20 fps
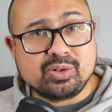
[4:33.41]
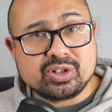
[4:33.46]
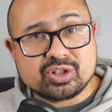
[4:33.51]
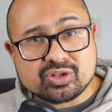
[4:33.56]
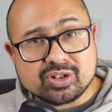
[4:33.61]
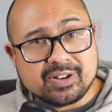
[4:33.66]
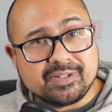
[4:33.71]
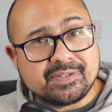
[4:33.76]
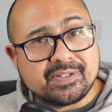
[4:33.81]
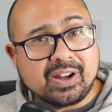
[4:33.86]

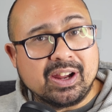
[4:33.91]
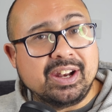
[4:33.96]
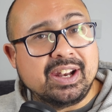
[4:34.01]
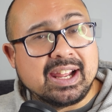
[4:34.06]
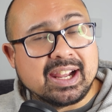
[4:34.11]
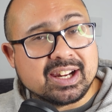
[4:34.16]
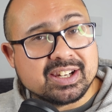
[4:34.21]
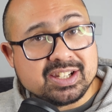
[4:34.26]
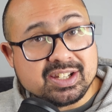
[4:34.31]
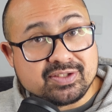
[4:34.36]
try and find
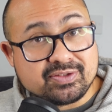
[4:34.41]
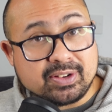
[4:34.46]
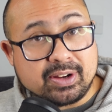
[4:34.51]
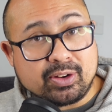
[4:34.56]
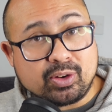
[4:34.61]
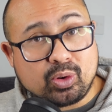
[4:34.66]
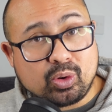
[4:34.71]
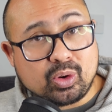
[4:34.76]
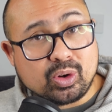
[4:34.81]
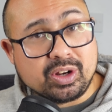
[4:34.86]
negatives for
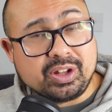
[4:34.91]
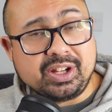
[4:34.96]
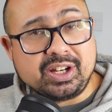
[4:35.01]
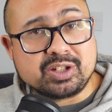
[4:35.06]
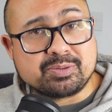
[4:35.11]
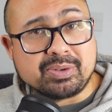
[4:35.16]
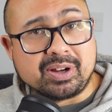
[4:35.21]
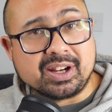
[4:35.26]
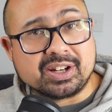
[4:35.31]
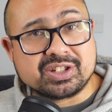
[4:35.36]
all of
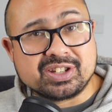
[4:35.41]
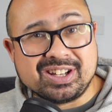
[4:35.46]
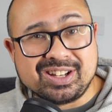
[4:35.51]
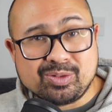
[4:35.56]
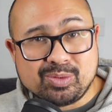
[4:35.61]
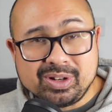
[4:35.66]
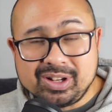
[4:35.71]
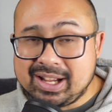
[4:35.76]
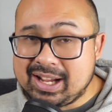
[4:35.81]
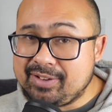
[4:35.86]
these bikes, and they
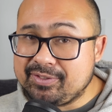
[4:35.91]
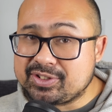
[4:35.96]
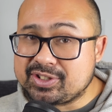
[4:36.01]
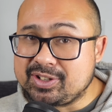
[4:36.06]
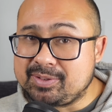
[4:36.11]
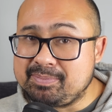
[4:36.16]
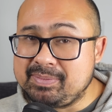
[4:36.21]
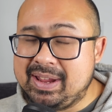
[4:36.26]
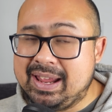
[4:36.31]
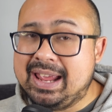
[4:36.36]
will have
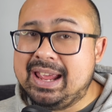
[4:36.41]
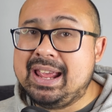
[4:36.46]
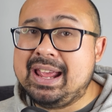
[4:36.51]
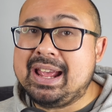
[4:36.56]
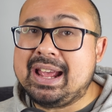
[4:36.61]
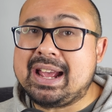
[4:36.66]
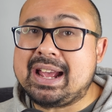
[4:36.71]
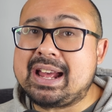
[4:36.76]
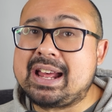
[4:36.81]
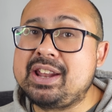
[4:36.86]
some,
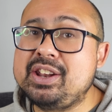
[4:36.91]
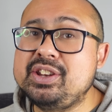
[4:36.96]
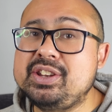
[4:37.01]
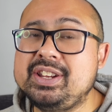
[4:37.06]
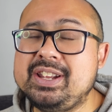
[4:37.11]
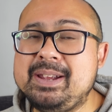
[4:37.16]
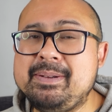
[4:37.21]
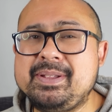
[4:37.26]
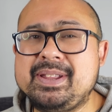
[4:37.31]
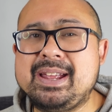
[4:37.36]
and
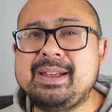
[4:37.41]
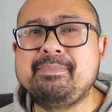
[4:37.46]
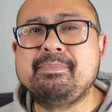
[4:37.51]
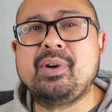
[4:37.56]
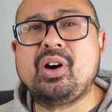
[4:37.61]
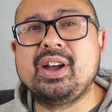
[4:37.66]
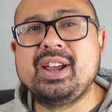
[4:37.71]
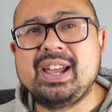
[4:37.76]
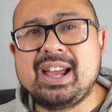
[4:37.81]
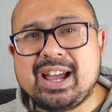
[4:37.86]
it
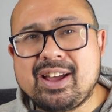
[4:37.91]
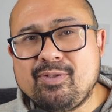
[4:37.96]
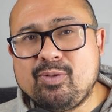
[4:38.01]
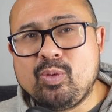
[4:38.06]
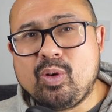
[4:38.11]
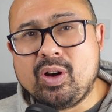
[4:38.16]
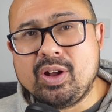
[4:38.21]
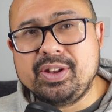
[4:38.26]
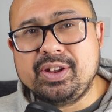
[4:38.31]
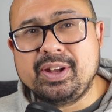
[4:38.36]
might have
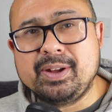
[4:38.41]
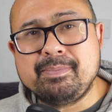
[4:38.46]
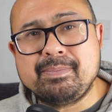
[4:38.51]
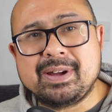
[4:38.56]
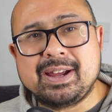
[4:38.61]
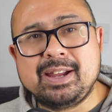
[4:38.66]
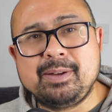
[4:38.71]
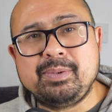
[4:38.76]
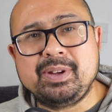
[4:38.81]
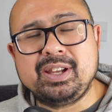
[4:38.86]
one that
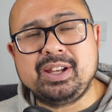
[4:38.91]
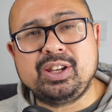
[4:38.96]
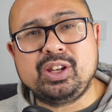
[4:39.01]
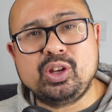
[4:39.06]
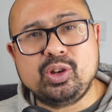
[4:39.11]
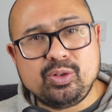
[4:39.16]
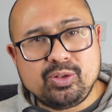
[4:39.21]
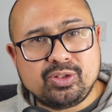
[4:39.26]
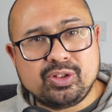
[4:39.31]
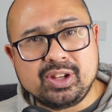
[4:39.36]
maybe
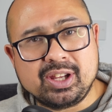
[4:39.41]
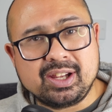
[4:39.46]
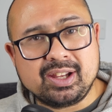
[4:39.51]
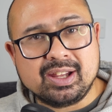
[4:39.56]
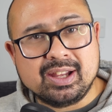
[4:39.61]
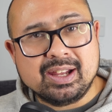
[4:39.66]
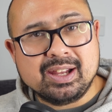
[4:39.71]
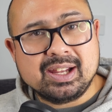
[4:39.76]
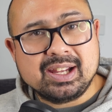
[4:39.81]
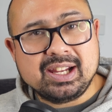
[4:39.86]
you think
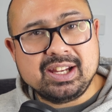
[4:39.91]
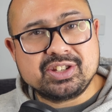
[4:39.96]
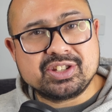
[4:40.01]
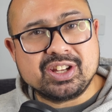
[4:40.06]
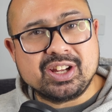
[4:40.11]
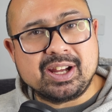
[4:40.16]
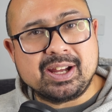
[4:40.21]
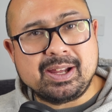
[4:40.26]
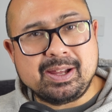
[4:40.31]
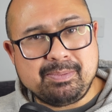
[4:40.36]

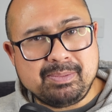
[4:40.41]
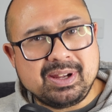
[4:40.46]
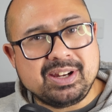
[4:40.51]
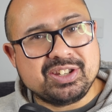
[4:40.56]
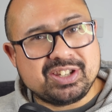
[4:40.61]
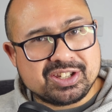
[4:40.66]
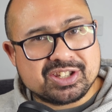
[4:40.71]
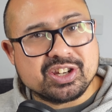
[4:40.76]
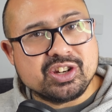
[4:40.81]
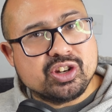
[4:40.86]
it
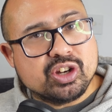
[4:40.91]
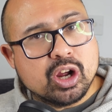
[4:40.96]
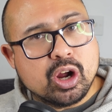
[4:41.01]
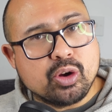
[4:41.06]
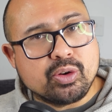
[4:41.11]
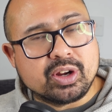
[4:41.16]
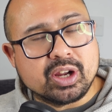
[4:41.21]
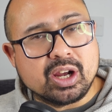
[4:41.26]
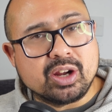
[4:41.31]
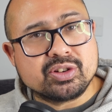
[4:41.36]
means it's a
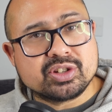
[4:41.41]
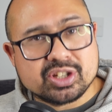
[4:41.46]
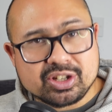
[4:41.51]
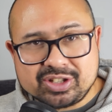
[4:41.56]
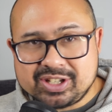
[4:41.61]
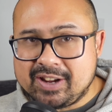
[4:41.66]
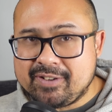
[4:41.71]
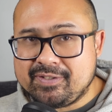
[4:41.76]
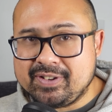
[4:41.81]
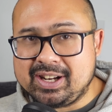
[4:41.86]
no-go, so
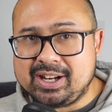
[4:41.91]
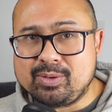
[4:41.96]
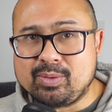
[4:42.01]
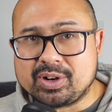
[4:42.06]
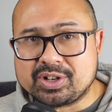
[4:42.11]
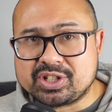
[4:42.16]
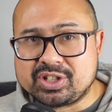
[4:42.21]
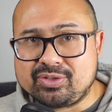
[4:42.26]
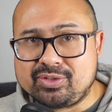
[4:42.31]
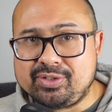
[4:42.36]
definitely
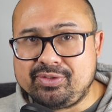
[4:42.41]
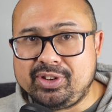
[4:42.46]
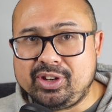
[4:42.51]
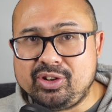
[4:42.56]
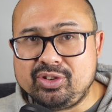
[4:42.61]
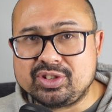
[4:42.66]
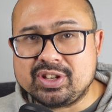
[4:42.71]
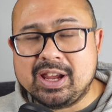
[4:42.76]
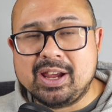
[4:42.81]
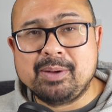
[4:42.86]
watch the
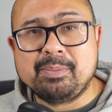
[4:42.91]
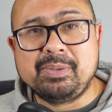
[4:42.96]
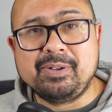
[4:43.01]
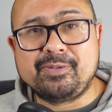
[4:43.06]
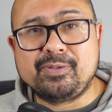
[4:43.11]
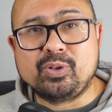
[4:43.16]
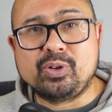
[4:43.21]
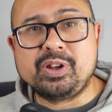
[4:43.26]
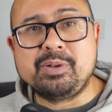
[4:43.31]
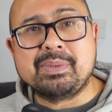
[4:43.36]
reviews
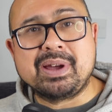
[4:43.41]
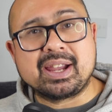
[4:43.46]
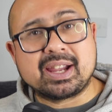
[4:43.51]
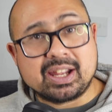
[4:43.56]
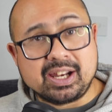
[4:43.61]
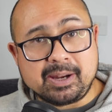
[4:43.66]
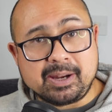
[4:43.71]
before you make any